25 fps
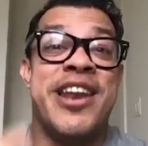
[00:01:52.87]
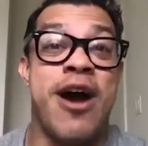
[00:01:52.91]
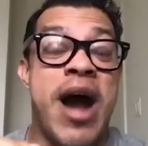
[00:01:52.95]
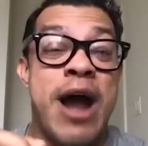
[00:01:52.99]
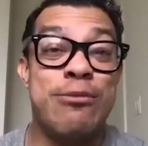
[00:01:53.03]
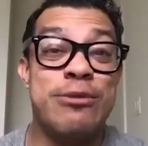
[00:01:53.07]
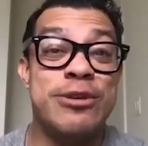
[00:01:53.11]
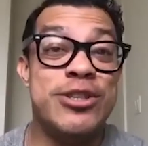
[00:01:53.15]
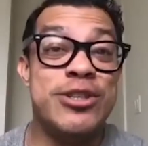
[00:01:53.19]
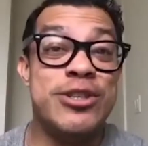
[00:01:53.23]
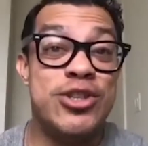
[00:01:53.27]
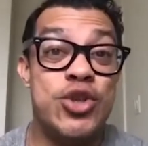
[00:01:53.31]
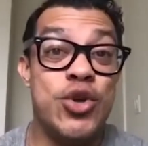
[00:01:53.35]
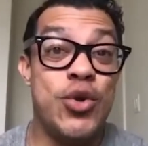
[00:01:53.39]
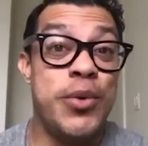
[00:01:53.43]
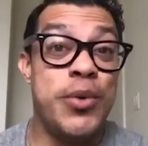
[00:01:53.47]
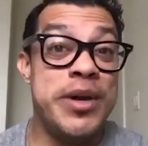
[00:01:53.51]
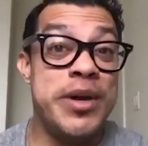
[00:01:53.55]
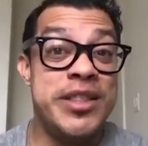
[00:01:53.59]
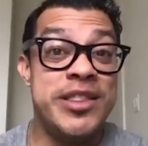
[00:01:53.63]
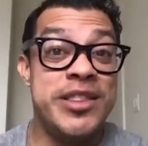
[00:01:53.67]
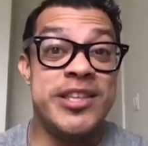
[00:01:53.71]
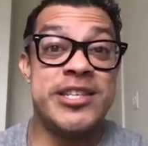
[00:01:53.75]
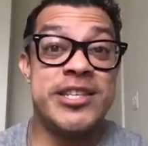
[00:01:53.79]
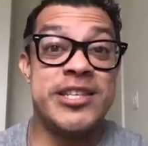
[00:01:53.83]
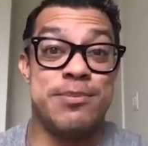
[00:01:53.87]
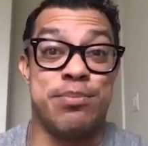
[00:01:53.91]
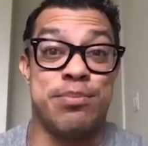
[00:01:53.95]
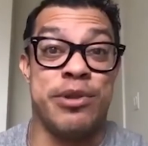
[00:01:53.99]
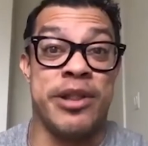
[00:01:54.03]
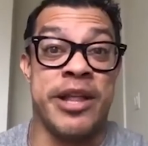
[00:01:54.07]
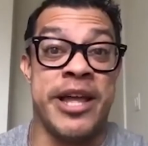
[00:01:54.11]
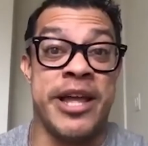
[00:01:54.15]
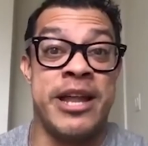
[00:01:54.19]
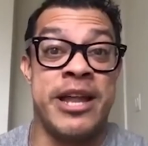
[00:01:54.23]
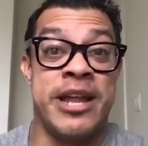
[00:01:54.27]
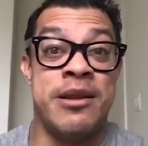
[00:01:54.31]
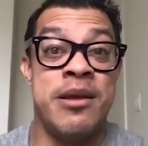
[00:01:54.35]
Now, I was doing
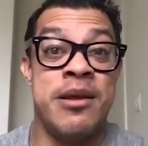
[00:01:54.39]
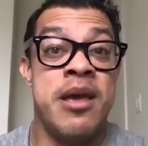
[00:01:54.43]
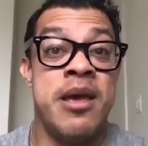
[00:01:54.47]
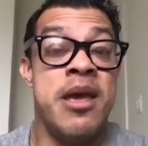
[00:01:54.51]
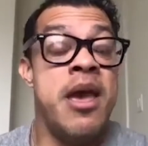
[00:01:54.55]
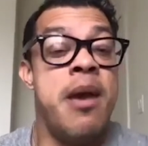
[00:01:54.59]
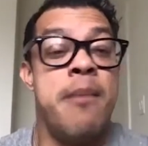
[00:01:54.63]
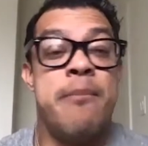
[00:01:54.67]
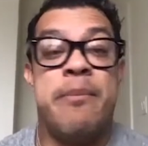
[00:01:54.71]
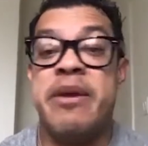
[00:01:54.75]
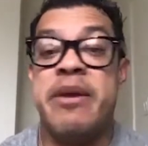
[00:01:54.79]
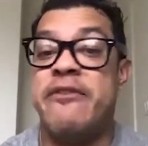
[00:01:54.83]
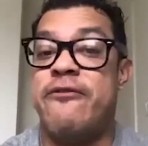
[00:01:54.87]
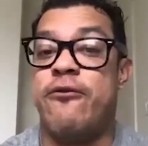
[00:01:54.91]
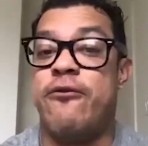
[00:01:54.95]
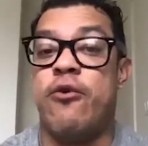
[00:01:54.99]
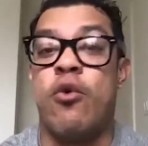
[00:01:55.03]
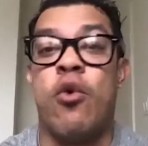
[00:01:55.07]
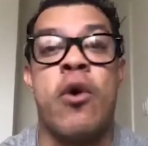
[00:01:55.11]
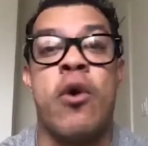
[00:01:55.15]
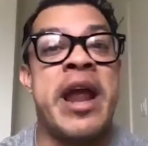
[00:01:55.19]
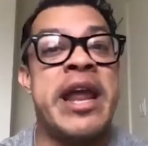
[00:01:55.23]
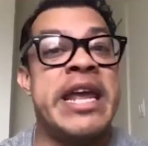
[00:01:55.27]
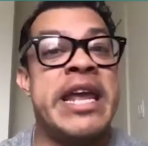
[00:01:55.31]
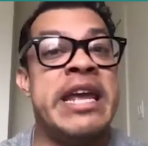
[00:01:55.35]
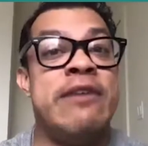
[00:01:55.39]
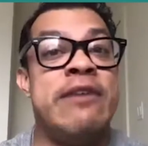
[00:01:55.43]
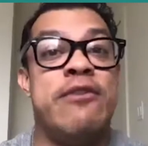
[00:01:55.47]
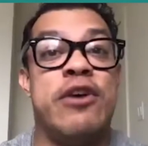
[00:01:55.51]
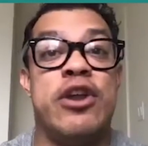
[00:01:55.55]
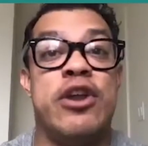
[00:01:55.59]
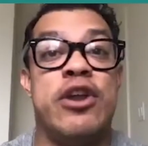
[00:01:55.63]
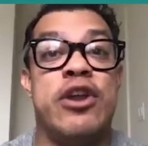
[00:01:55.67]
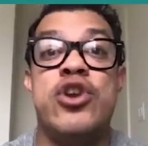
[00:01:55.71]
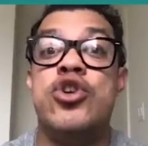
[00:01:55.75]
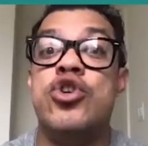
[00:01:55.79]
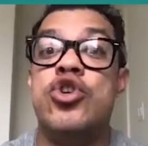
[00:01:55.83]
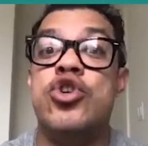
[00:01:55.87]
this plan before
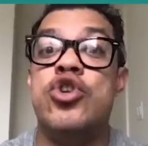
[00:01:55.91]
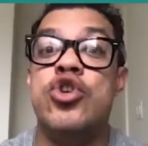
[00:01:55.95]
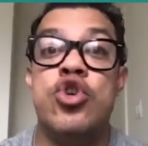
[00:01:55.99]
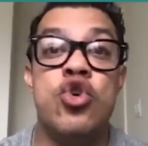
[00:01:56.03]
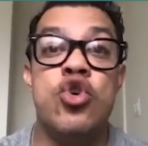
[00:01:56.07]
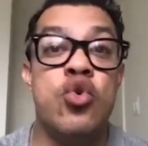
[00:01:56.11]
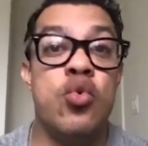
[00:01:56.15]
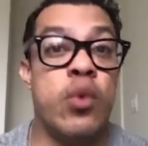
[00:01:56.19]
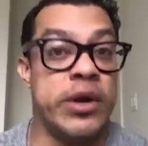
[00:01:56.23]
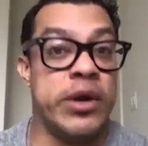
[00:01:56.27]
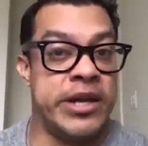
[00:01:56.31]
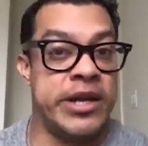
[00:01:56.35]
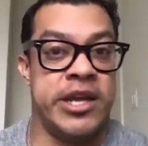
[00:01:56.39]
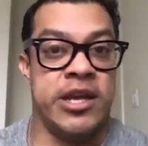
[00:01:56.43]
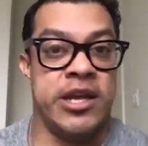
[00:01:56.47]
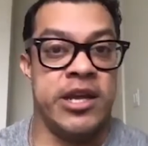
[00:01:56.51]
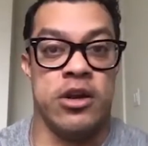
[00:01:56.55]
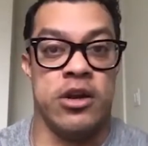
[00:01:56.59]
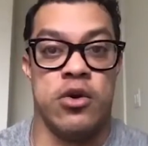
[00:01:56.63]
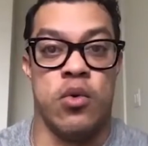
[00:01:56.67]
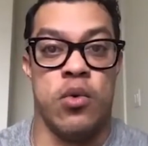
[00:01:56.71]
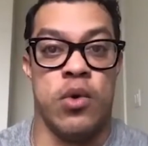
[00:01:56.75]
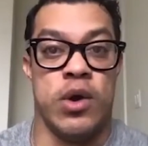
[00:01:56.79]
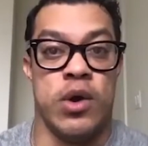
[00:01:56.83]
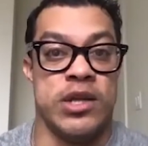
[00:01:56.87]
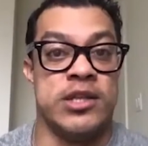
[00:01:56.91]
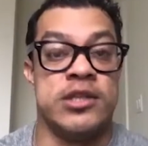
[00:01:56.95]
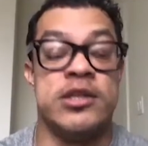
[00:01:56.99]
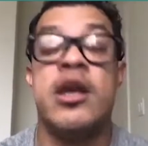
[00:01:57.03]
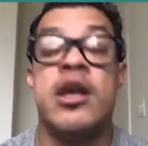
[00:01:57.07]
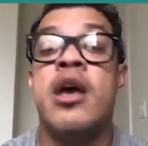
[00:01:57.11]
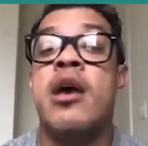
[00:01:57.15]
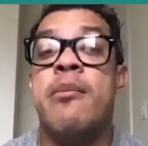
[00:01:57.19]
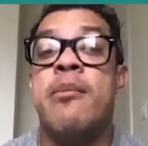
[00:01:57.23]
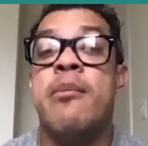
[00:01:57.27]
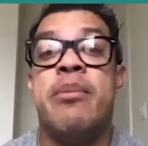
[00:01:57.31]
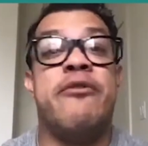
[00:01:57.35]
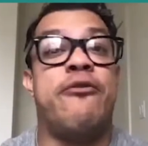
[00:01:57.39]
I even knew what keto
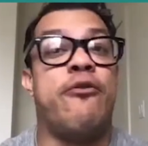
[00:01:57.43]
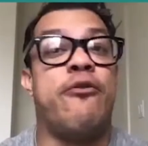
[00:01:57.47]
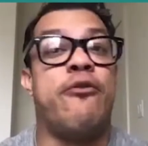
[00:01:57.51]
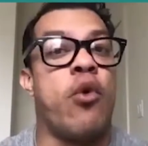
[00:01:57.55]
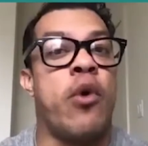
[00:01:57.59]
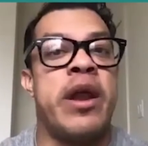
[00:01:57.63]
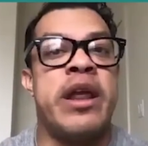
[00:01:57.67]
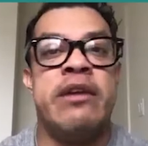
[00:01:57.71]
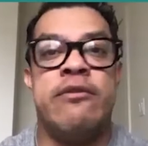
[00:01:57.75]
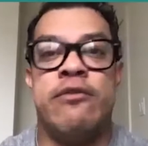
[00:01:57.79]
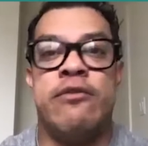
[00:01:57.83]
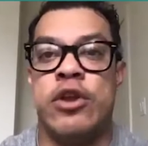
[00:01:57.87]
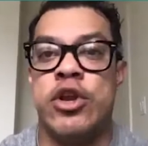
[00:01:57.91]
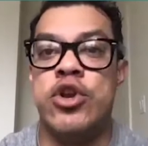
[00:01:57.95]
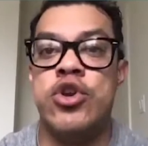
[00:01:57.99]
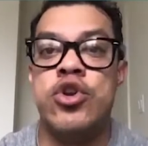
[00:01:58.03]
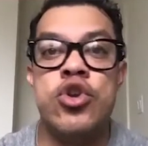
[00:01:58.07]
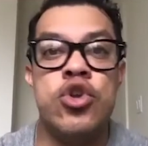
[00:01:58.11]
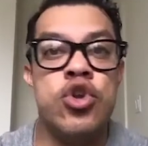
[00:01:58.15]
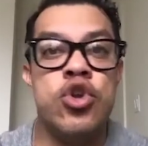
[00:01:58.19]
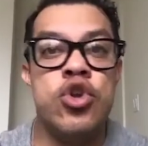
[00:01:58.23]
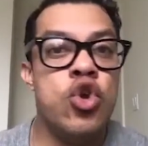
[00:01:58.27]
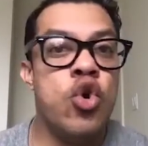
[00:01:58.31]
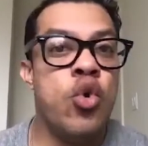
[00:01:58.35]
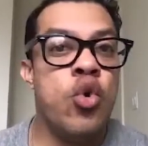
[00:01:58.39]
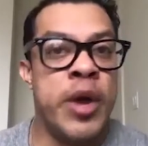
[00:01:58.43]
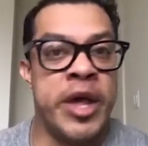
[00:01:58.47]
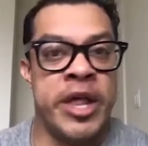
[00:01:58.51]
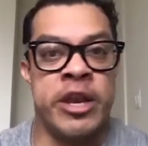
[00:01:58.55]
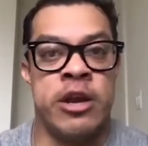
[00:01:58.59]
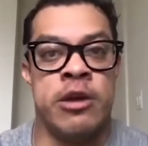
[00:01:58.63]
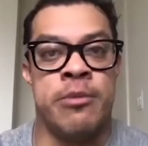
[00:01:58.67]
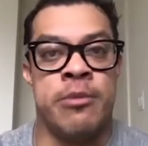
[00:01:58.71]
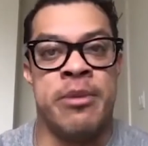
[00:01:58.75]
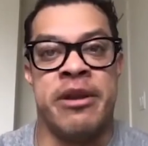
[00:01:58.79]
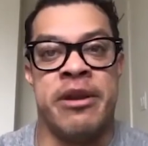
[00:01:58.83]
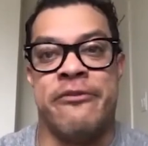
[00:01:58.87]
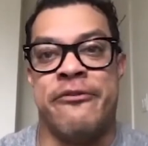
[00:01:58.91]
was, before I even
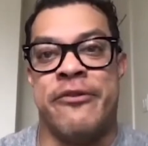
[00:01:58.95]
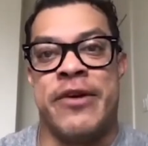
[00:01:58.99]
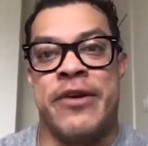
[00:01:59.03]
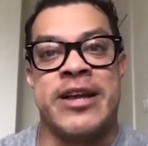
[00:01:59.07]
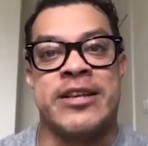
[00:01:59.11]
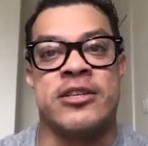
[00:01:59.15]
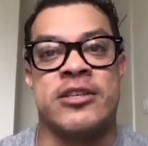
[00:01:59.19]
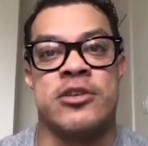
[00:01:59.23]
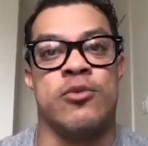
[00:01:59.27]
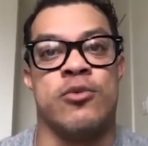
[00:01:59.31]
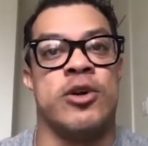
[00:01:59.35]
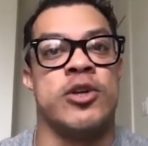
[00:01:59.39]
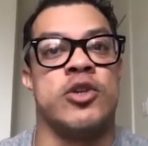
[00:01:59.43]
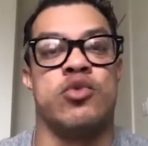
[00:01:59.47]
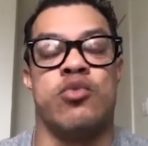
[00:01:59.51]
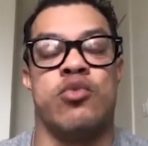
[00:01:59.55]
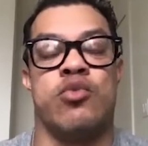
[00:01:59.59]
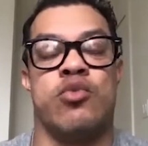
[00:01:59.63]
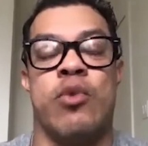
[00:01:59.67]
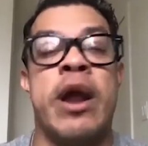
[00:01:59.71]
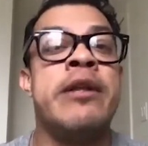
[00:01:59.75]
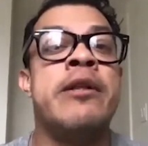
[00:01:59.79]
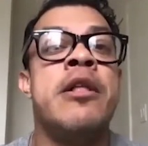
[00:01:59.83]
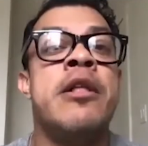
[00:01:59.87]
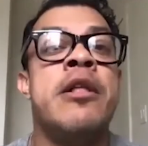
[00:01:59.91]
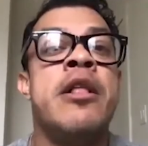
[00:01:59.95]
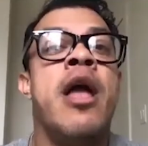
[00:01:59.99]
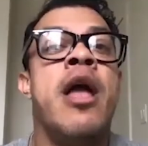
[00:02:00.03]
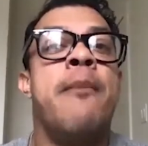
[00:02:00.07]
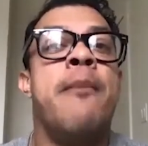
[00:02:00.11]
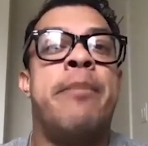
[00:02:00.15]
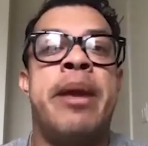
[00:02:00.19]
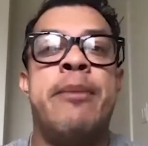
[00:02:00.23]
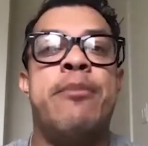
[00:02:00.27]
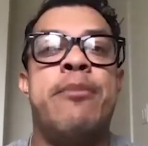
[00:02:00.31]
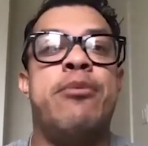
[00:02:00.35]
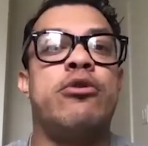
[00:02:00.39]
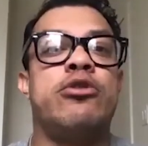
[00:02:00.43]
knew what intermittent fasting was,
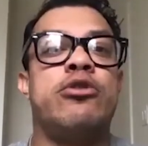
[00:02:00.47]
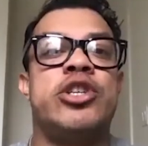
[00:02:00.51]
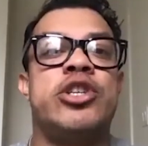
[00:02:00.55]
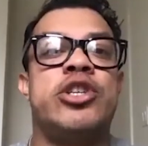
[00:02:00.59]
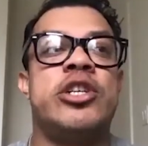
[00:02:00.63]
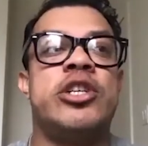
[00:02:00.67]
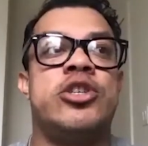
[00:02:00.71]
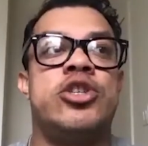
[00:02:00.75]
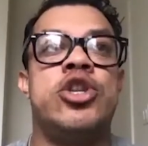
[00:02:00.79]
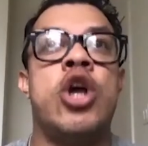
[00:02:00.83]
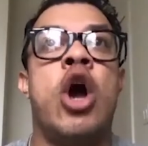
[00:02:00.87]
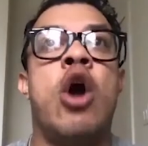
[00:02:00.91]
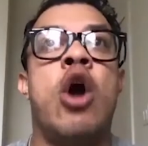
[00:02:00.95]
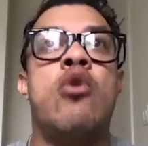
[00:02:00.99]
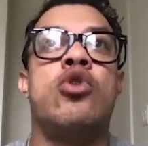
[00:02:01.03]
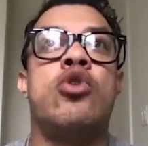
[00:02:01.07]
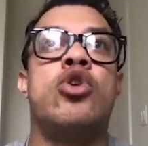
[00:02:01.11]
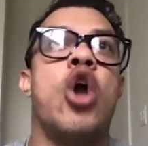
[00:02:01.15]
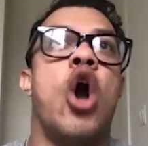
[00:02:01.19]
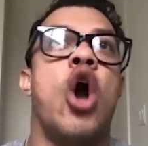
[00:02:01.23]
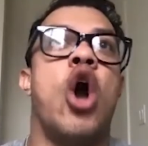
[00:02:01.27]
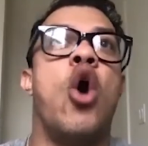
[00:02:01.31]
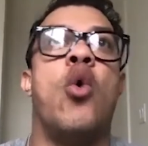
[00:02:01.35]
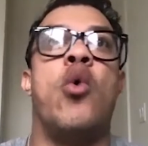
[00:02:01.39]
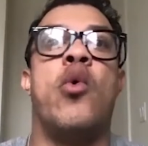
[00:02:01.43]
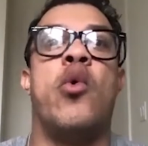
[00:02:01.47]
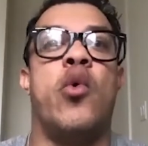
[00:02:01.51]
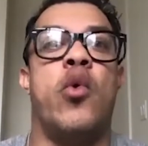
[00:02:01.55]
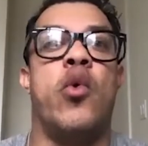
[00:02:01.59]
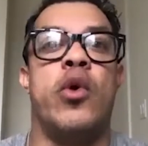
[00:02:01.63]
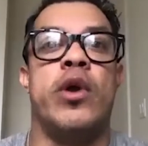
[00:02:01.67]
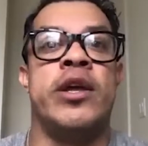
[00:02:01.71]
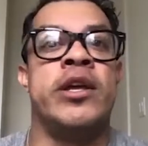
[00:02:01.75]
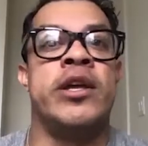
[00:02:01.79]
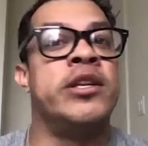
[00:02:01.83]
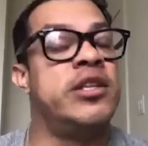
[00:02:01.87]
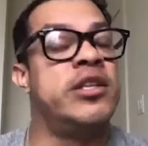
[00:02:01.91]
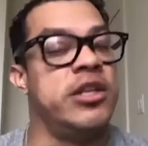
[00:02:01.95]
right? People just don't
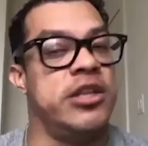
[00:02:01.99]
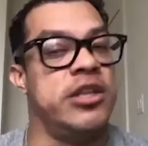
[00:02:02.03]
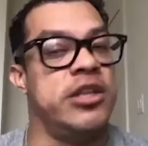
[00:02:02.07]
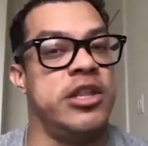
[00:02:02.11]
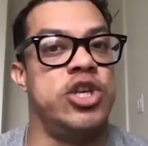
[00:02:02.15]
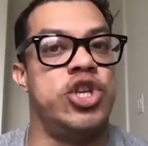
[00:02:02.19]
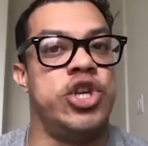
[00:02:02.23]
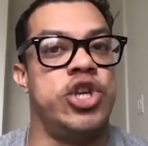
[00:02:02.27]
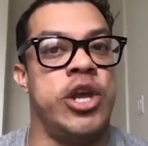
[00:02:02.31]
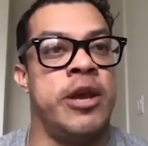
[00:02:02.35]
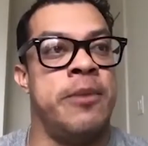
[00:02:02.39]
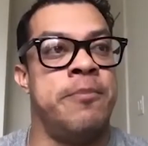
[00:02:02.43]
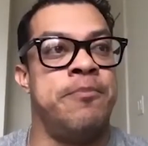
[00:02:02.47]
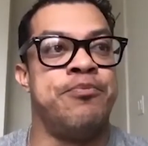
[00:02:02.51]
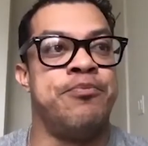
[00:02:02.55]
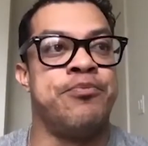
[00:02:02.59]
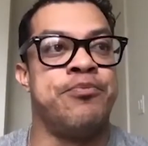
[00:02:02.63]
go into the